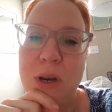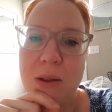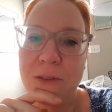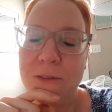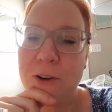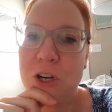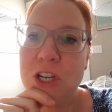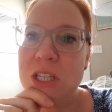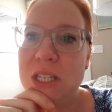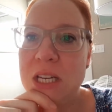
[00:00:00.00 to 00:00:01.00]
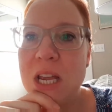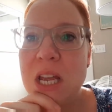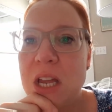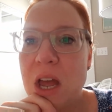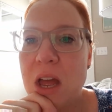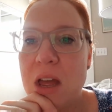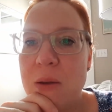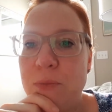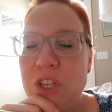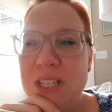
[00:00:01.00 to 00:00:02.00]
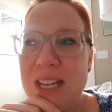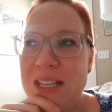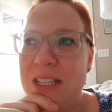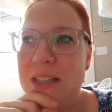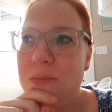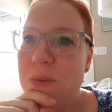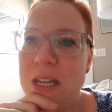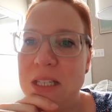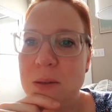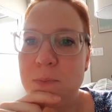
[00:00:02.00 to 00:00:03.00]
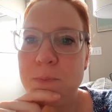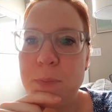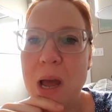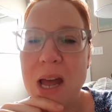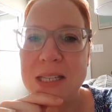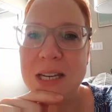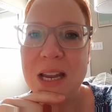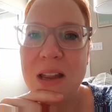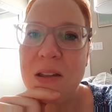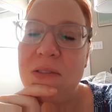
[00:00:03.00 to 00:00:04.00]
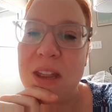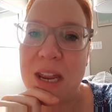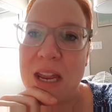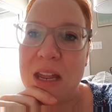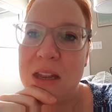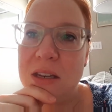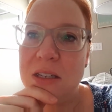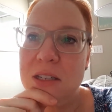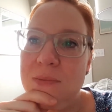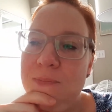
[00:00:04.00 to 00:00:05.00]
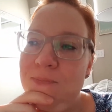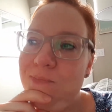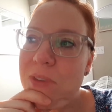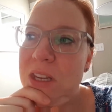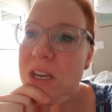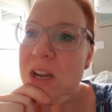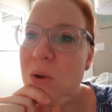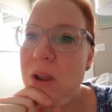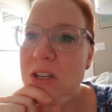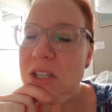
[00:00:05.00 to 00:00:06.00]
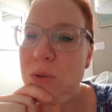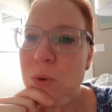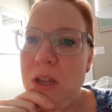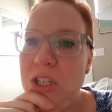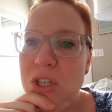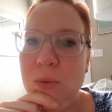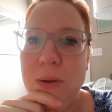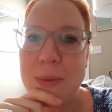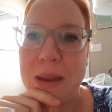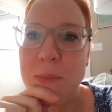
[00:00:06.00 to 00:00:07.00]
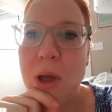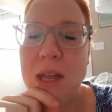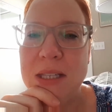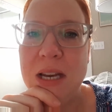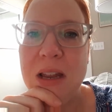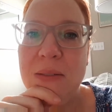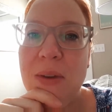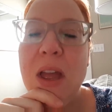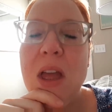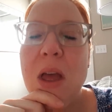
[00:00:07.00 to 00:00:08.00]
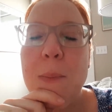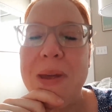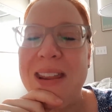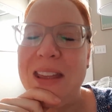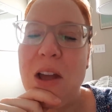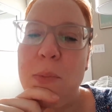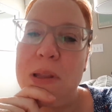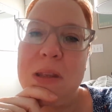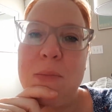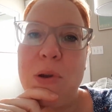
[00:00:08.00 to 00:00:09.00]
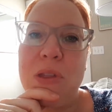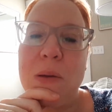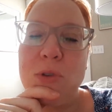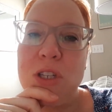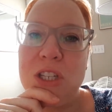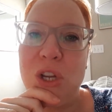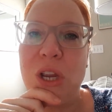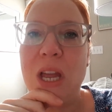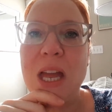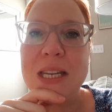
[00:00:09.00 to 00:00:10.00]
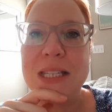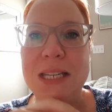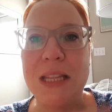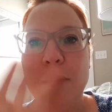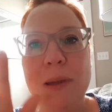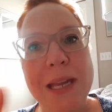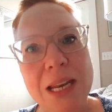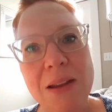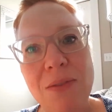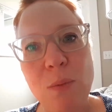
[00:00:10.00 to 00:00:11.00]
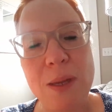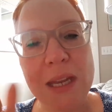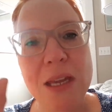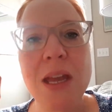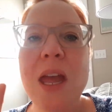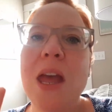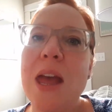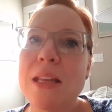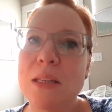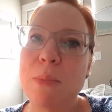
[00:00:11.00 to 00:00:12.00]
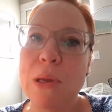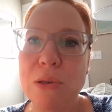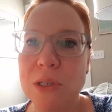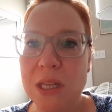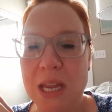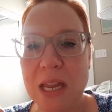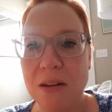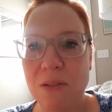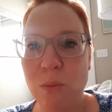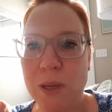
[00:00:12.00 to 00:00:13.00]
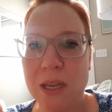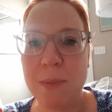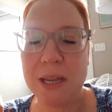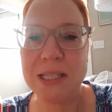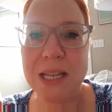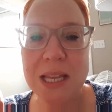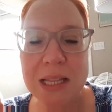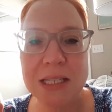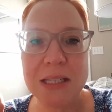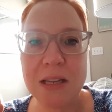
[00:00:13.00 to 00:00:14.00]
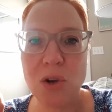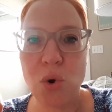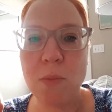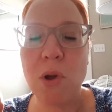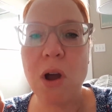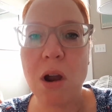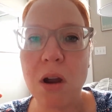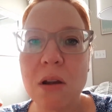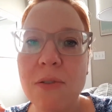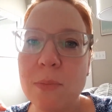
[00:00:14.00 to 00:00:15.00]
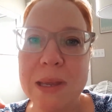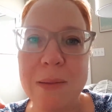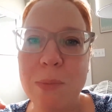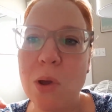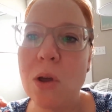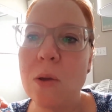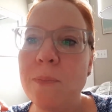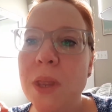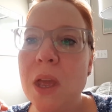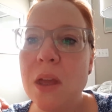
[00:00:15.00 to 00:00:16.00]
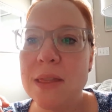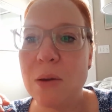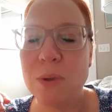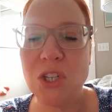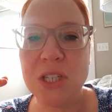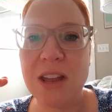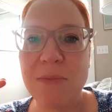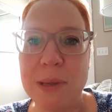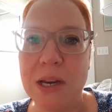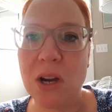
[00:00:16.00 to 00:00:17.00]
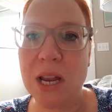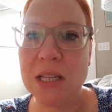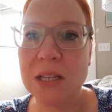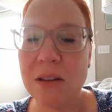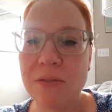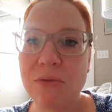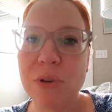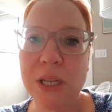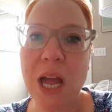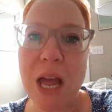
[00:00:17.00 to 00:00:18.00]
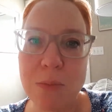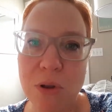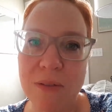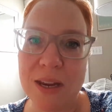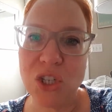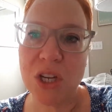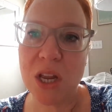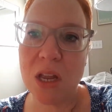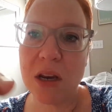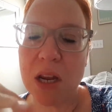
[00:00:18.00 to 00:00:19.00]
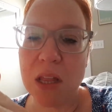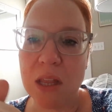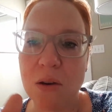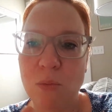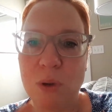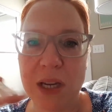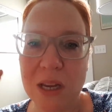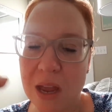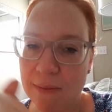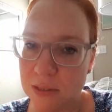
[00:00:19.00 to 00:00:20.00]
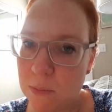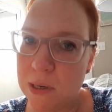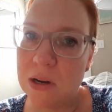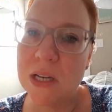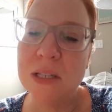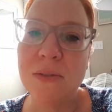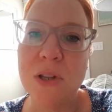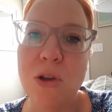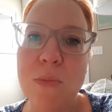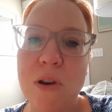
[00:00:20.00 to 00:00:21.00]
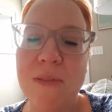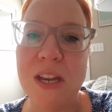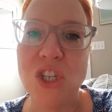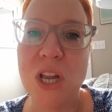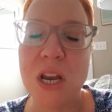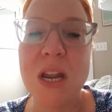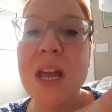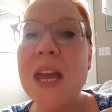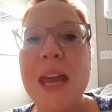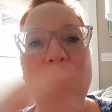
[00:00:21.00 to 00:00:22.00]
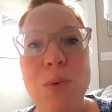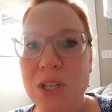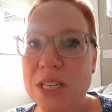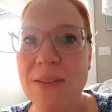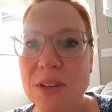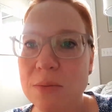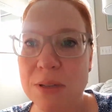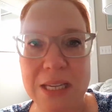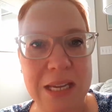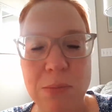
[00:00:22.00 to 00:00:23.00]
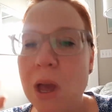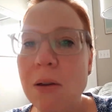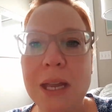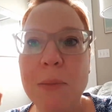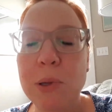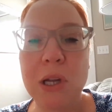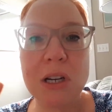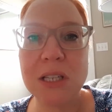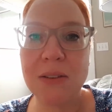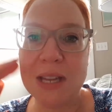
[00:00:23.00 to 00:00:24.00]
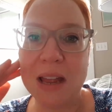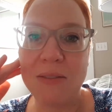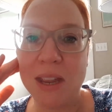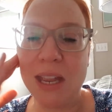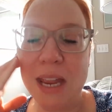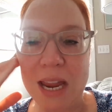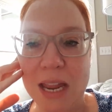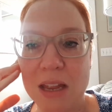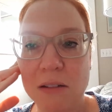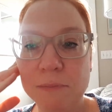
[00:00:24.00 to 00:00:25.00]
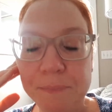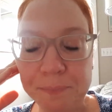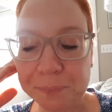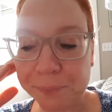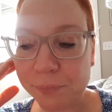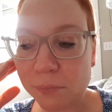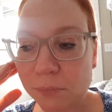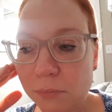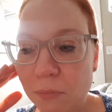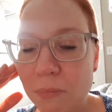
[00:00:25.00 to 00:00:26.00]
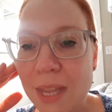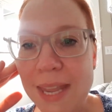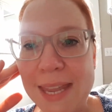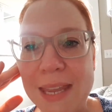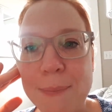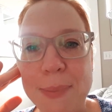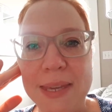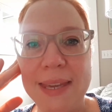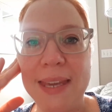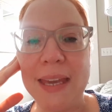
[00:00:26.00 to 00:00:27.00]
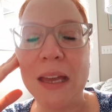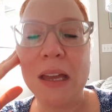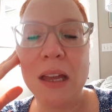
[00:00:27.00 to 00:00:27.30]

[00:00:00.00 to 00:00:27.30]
one up first, um, just because it's positive and, you know, I just want to remain positive but I think I'll put them both up just so you can kind of see the beginning of the week as opposed to the end of the week because I think this is a normal arc for people that we just have periods of really high motivation and then we have some periods of low motivation and we just have to keep going, pull ourselves out of it and it can be